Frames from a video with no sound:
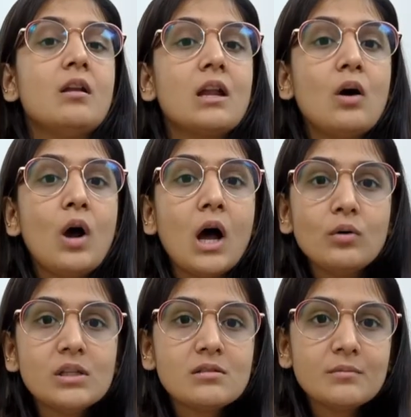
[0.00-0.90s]
Now,
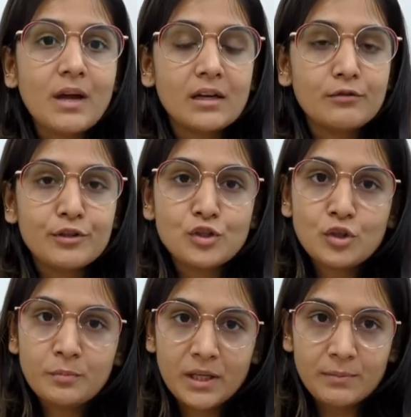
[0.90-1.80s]
how does it manifest
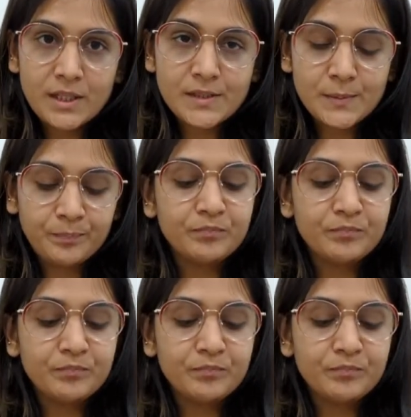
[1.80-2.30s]
on babies?